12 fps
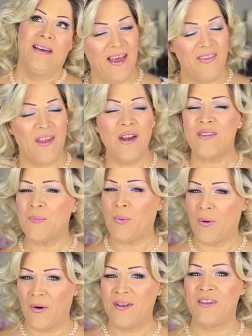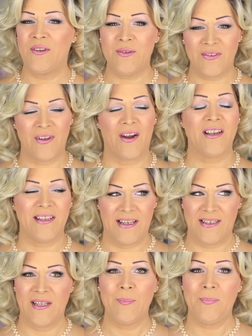there's a point you start
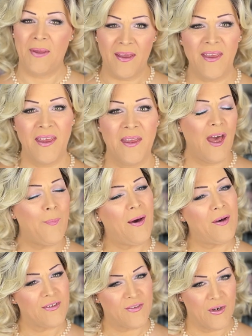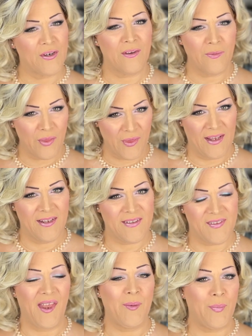getting picky about certain
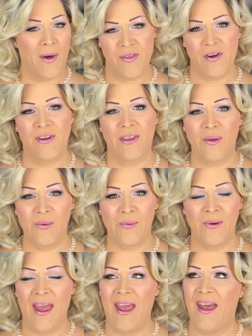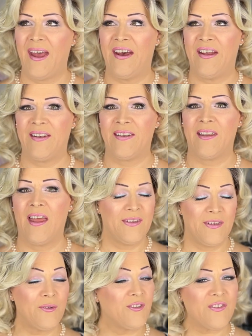things that bother you, and
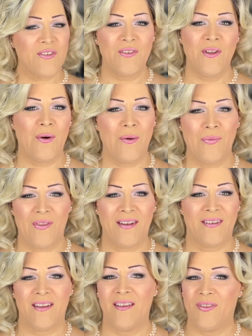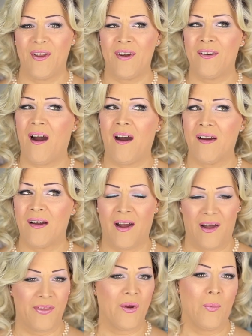you just know that there are
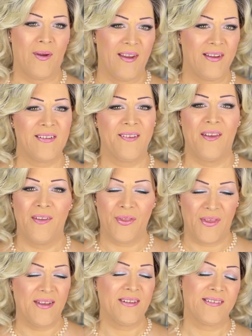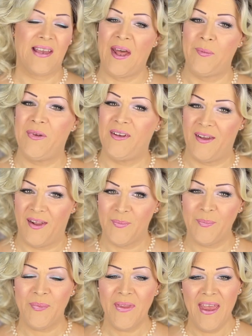other ways things can be done,
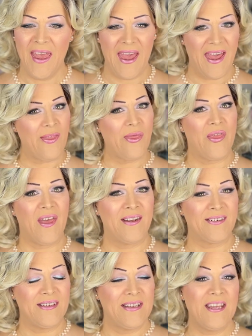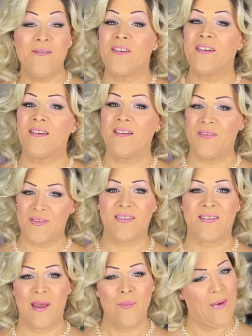and that even the
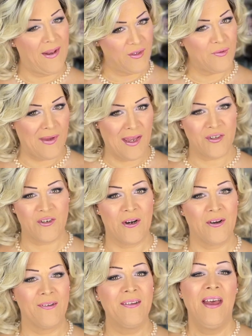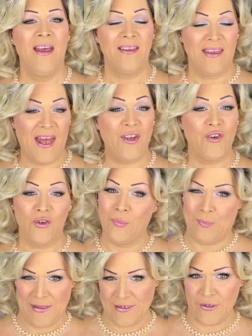same manufacturer can do
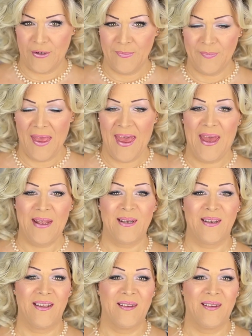better. And